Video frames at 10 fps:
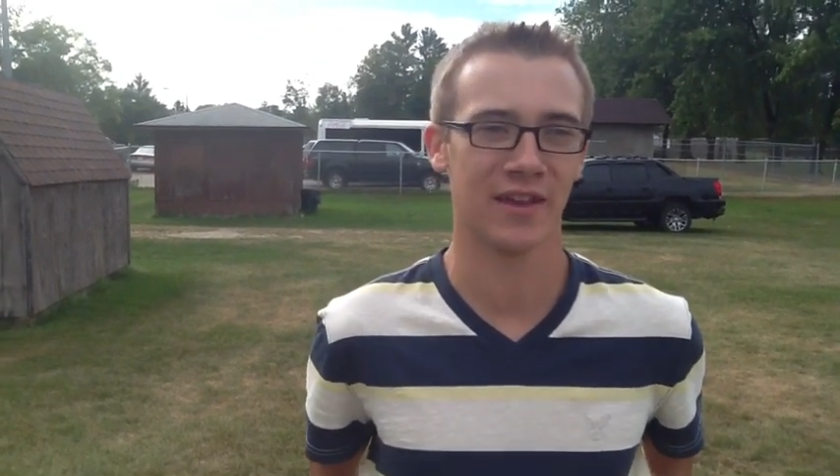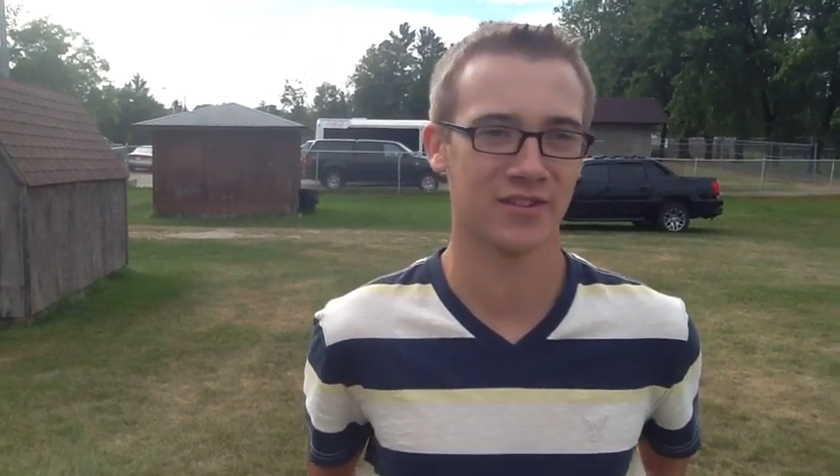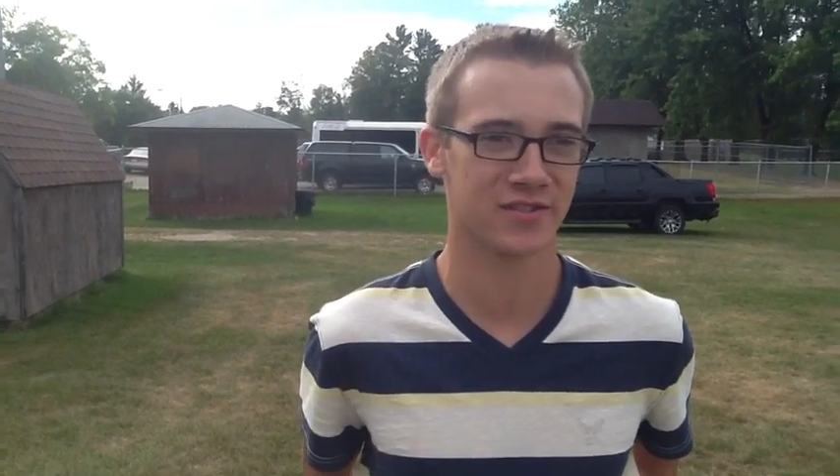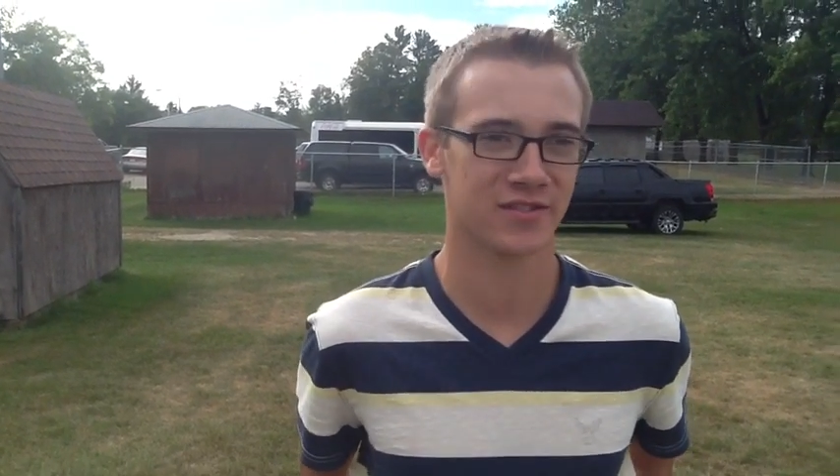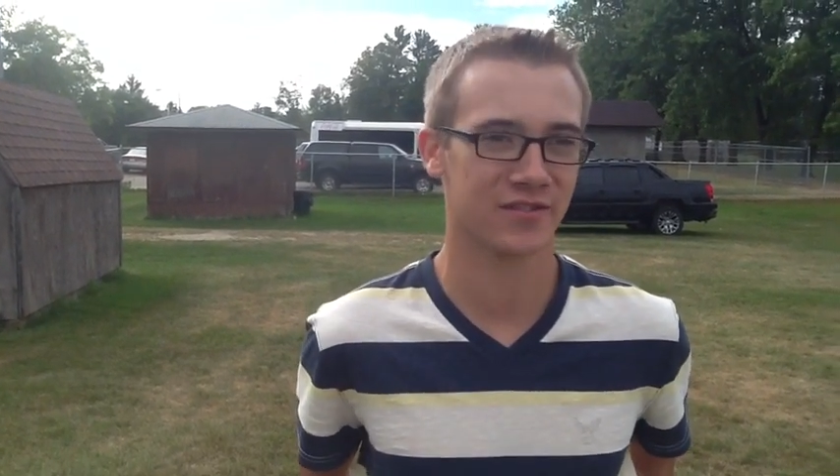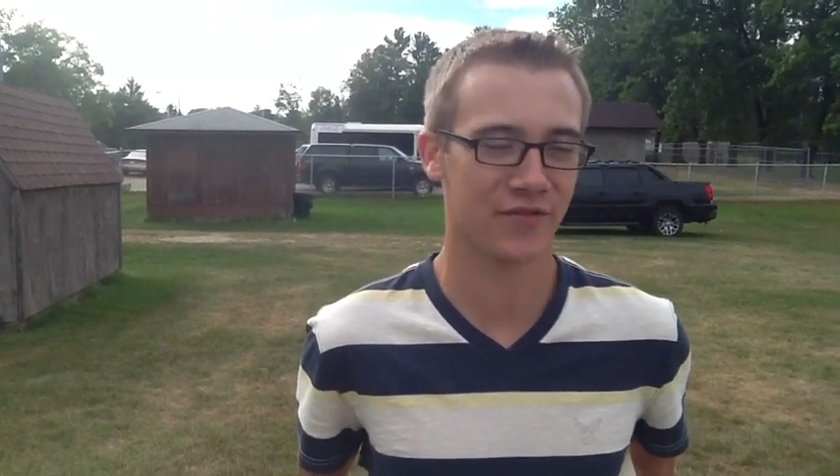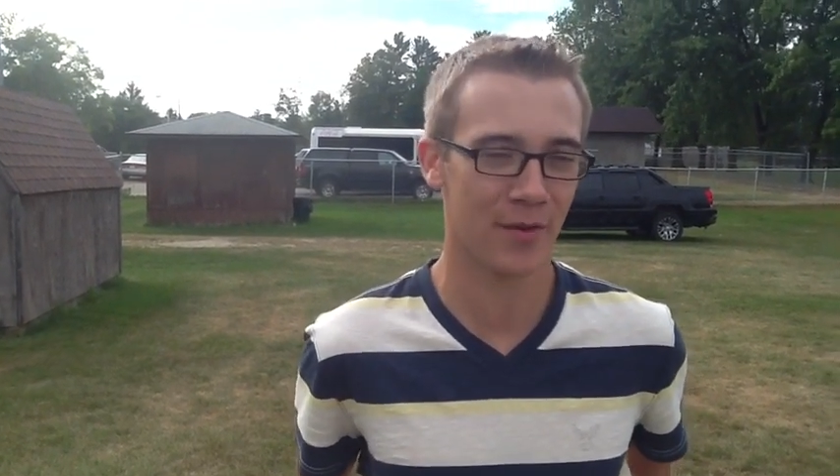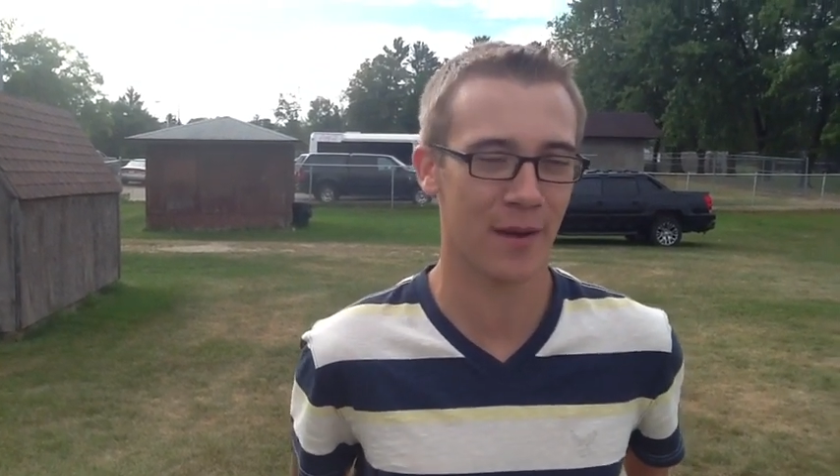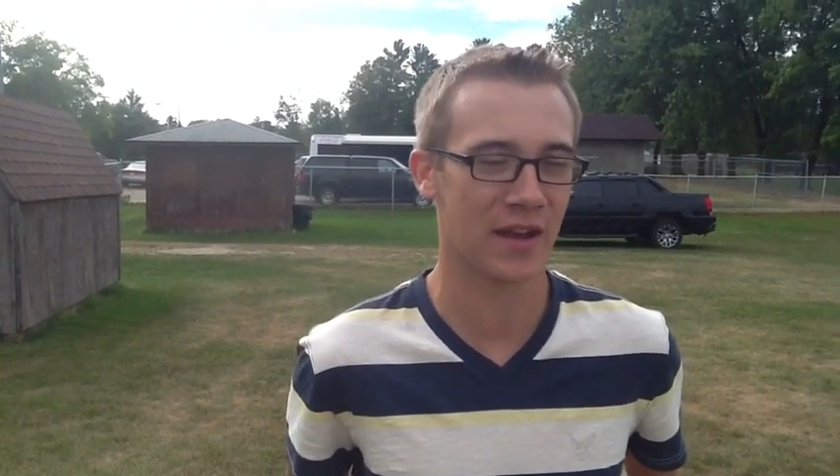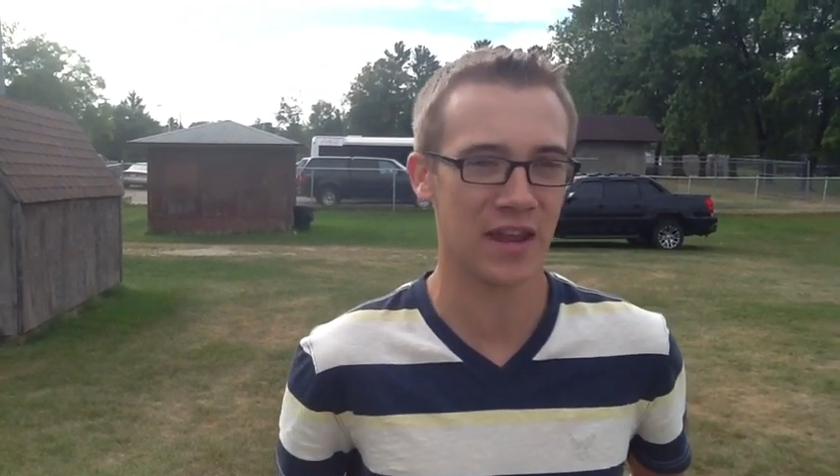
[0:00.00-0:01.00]
I just
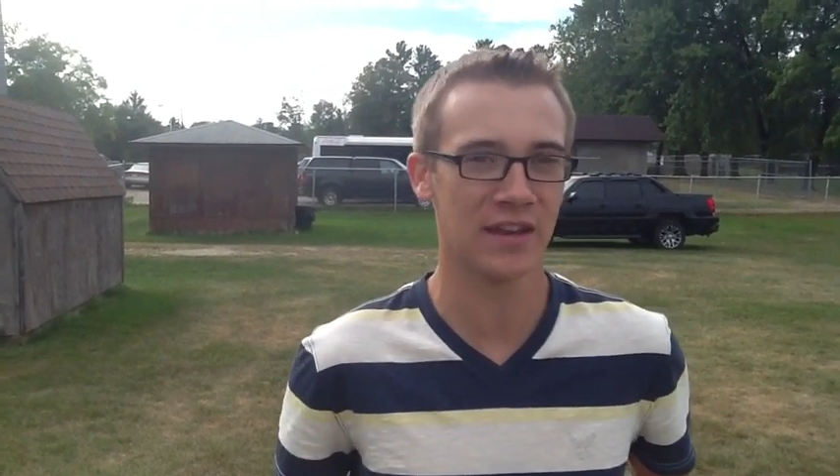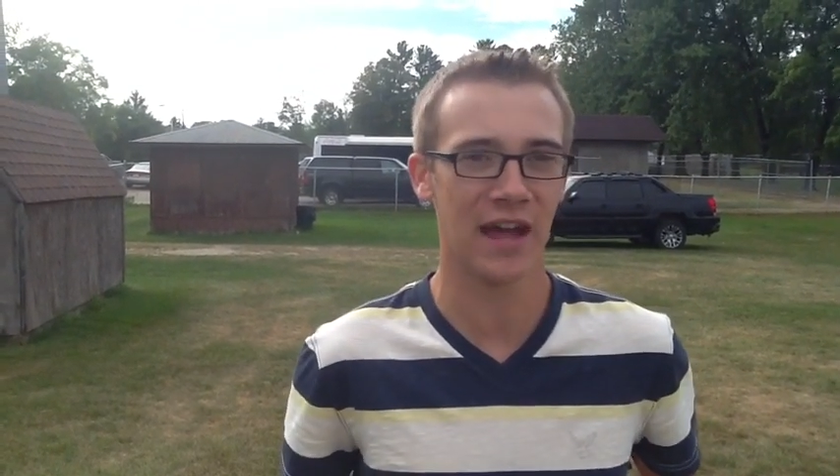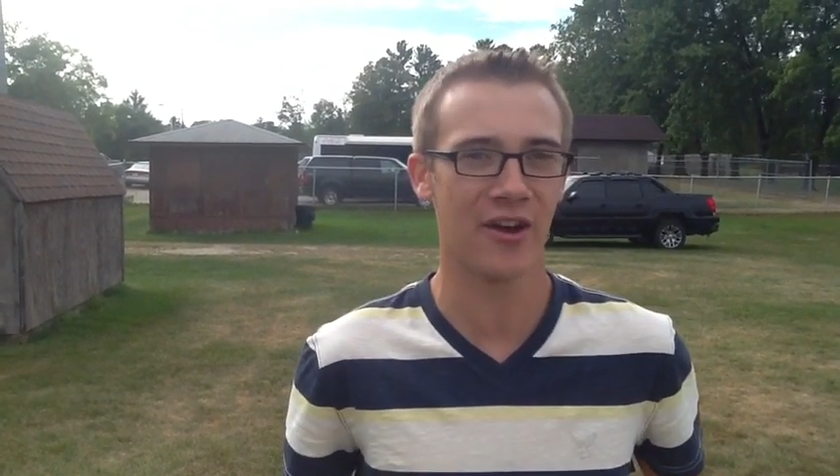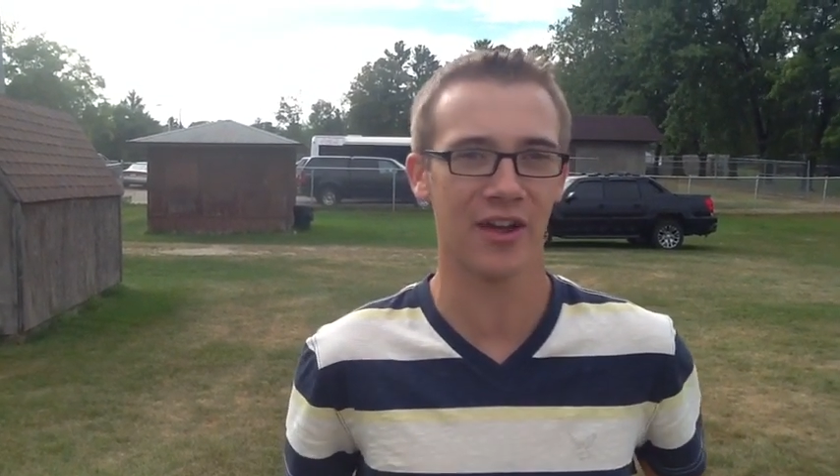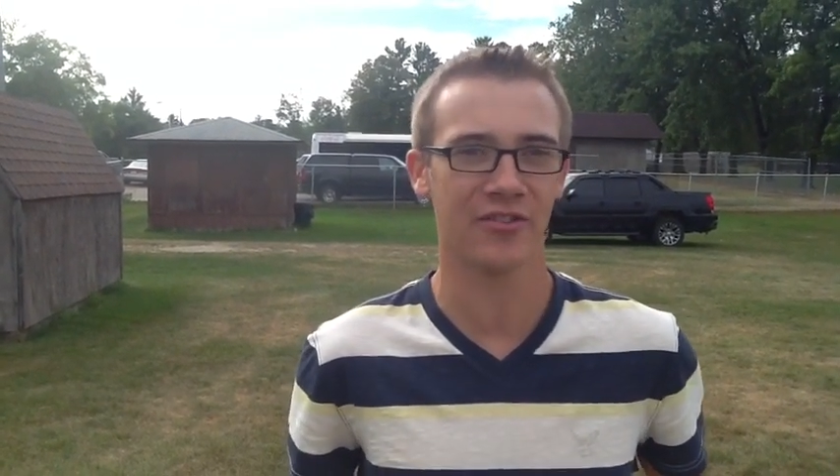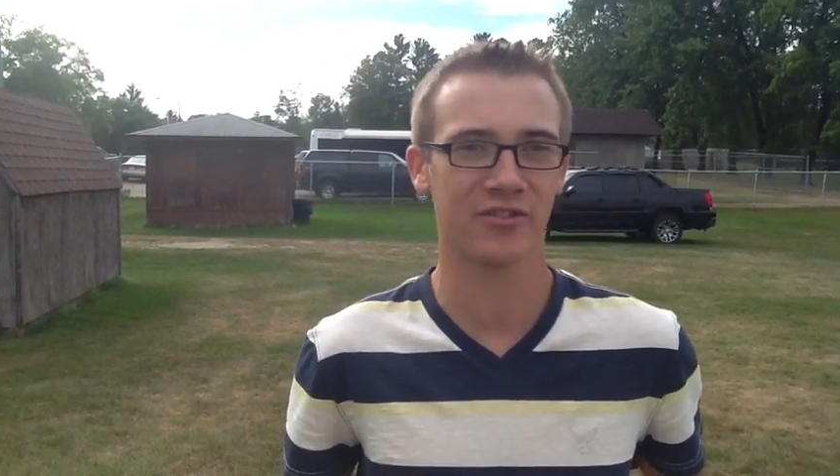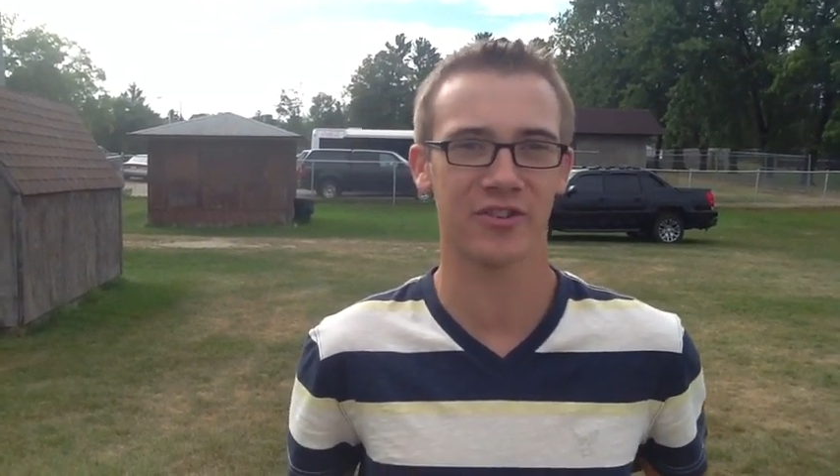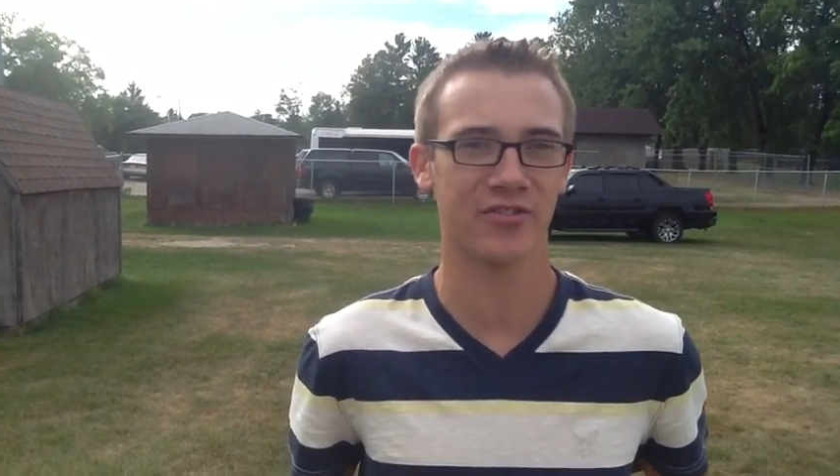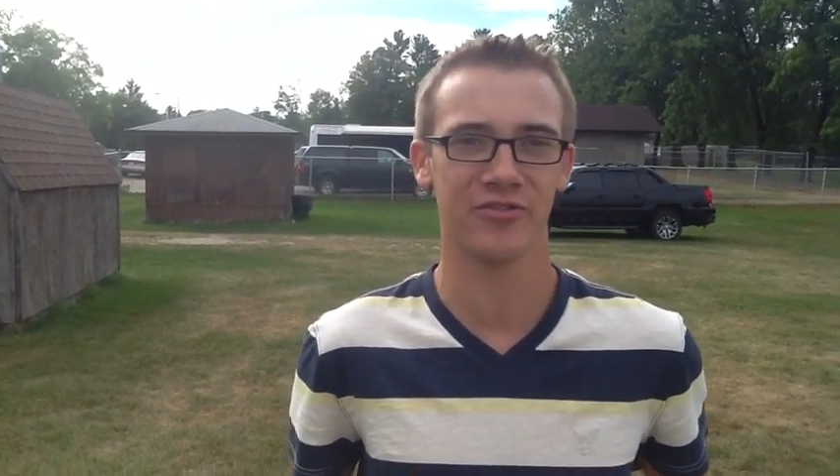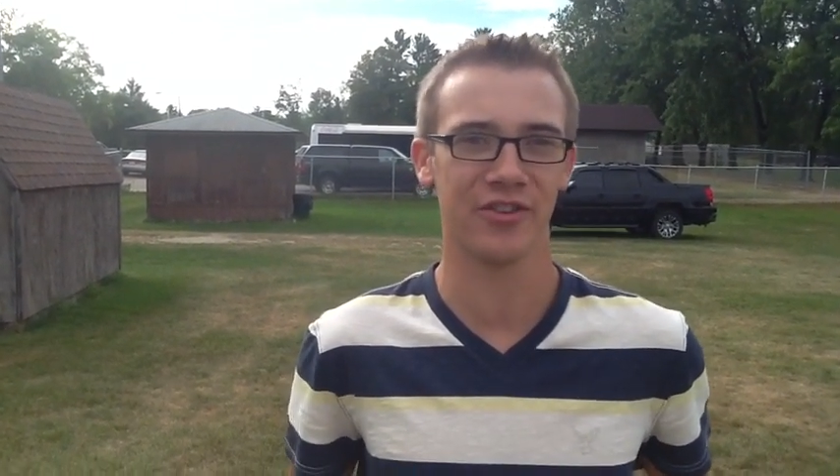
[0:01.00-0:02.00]
from my knee down, I
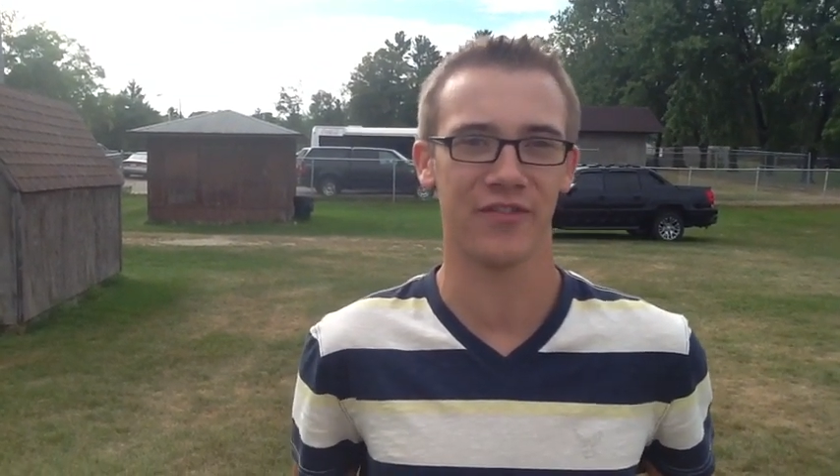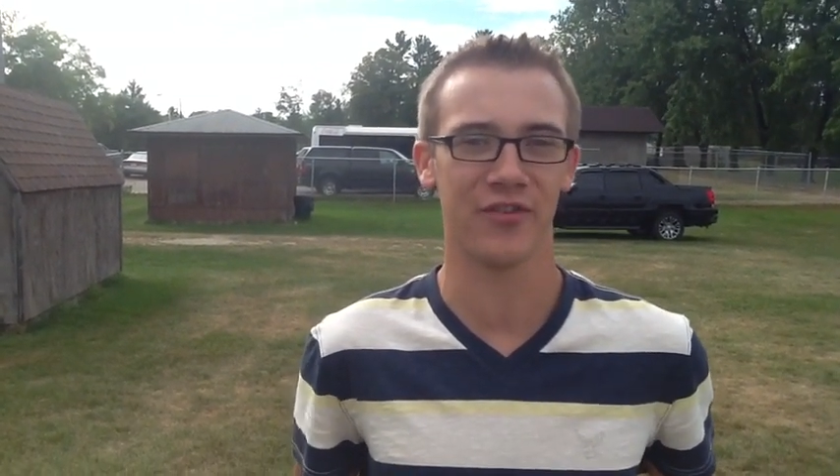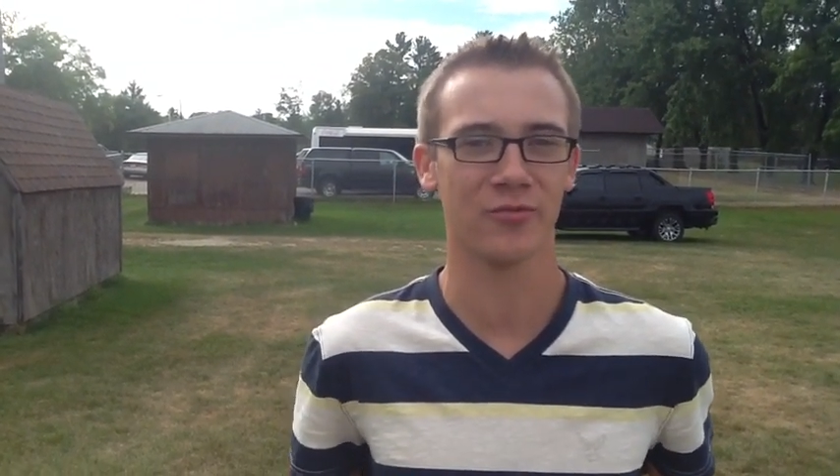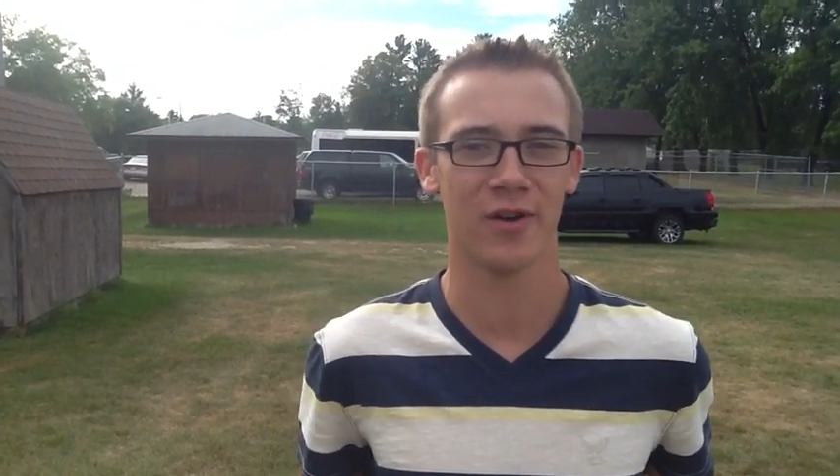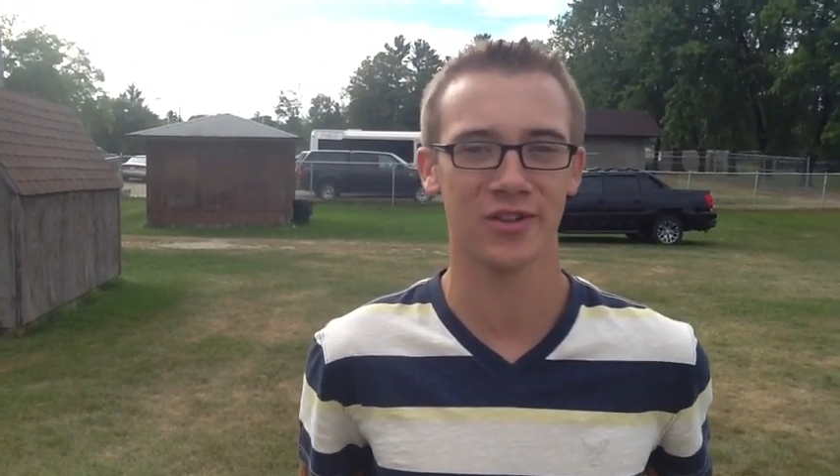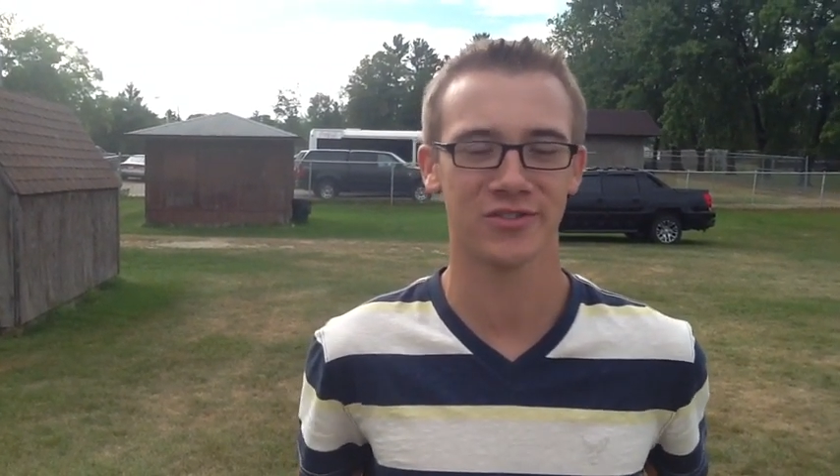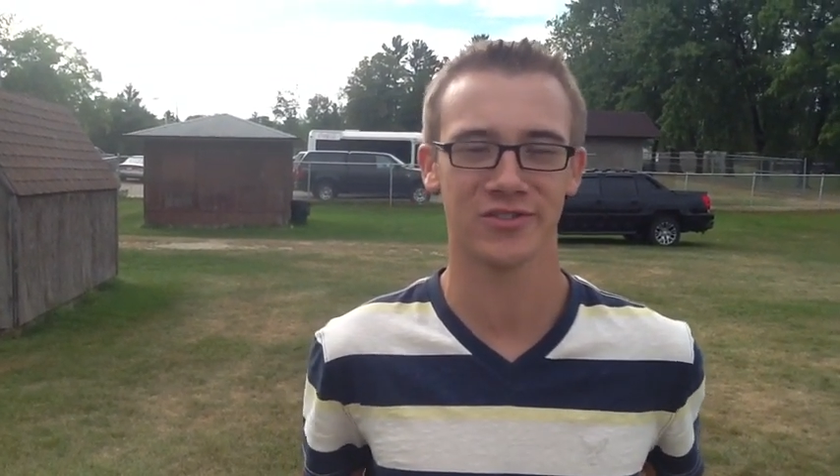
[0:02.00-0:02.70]
couldn't really feel much.